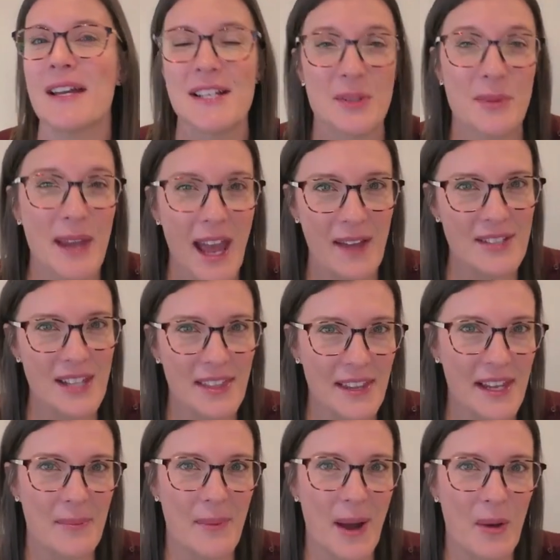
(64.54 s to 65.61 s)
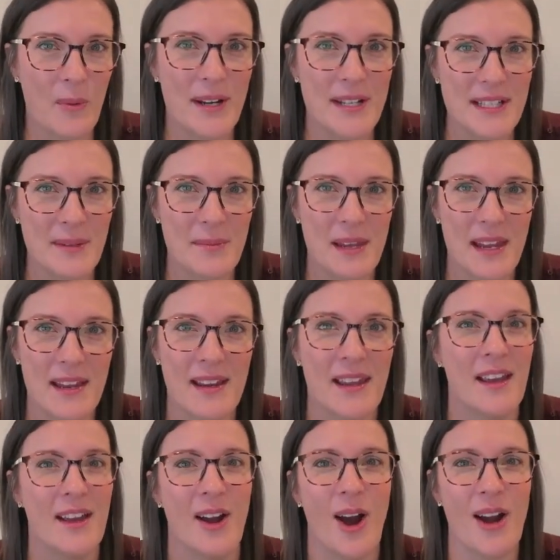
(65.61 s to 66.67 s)
So we have to think about what does it mean
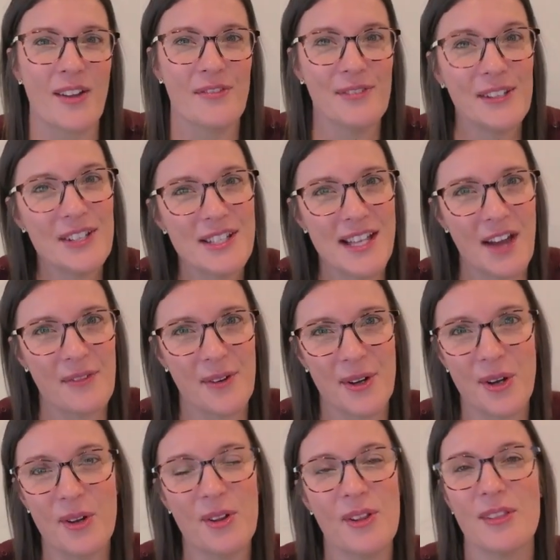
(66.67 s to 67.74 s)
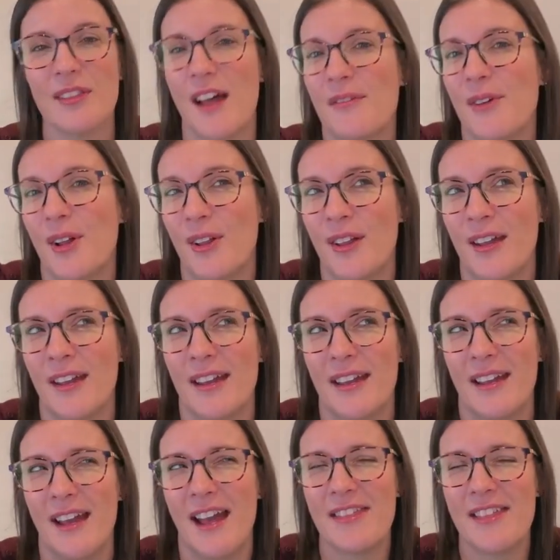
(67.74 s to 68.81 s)
on a philosophical level,
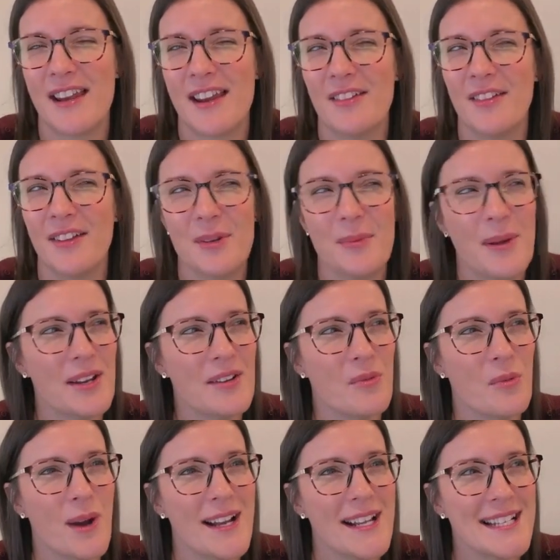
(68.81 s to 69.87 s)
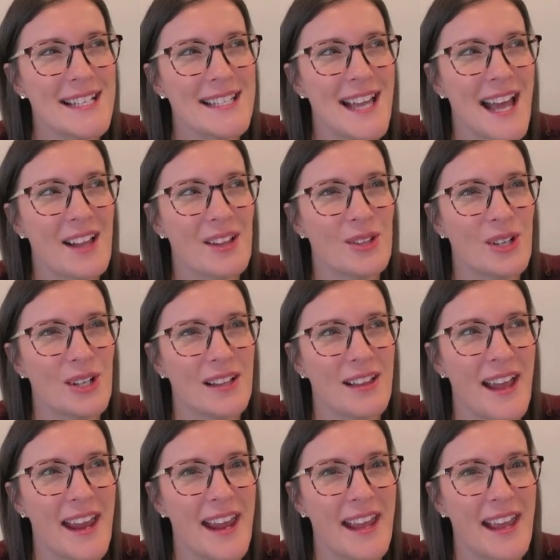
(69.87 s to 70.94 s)
and then a little bit of what does that look
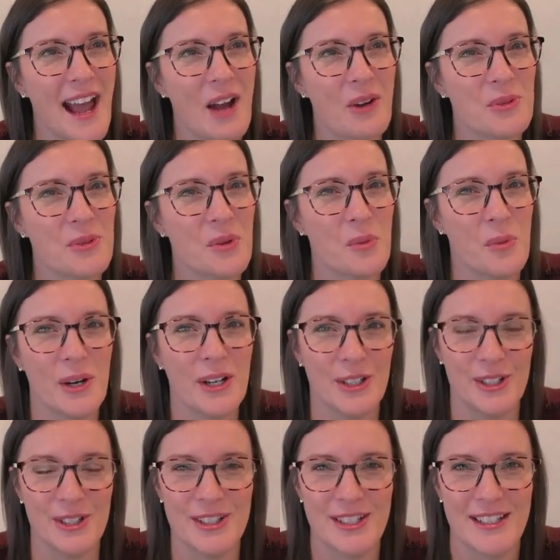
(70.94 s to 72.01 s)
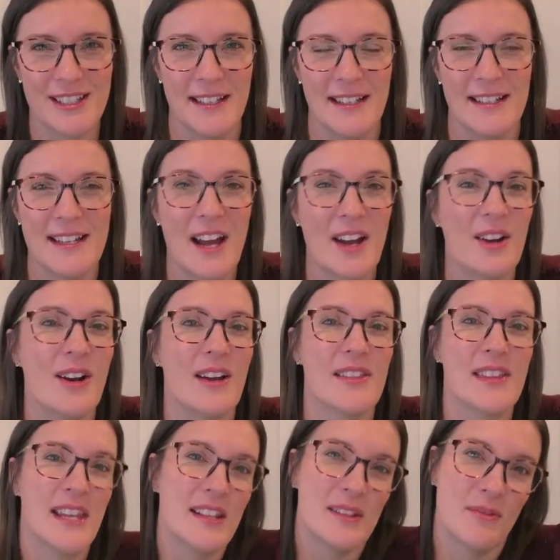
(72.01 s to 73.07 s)
like out in the world. Now,
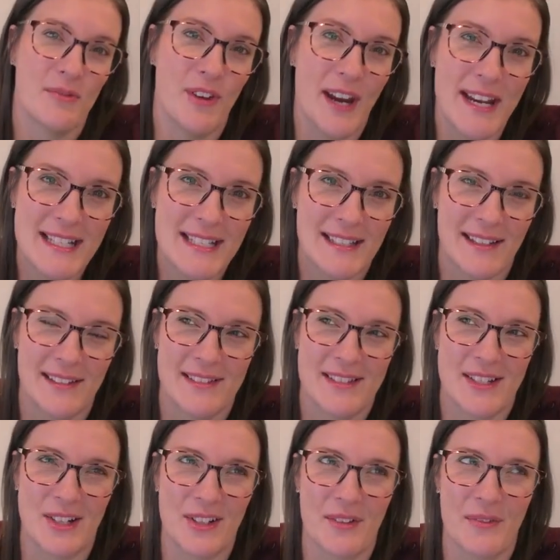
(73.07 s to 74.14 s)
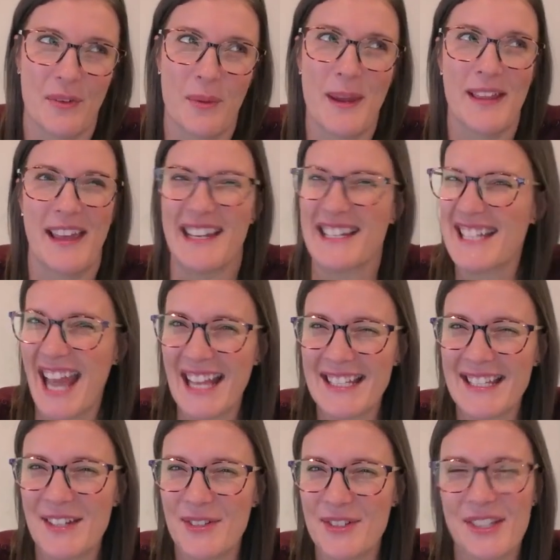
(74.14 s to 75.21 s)
the phrase started for me like 10
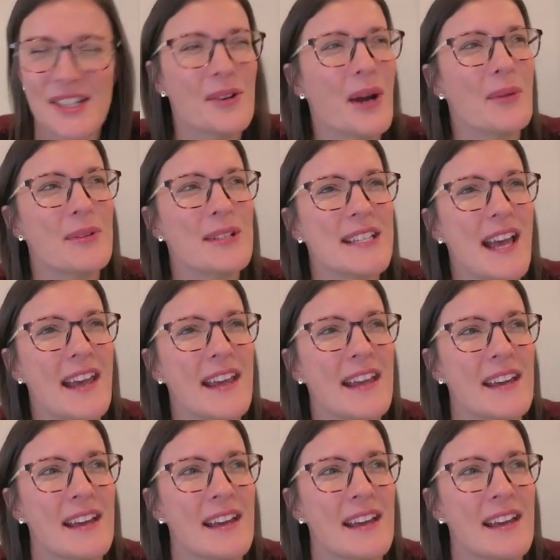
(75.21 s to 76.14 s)
years ago, I would say.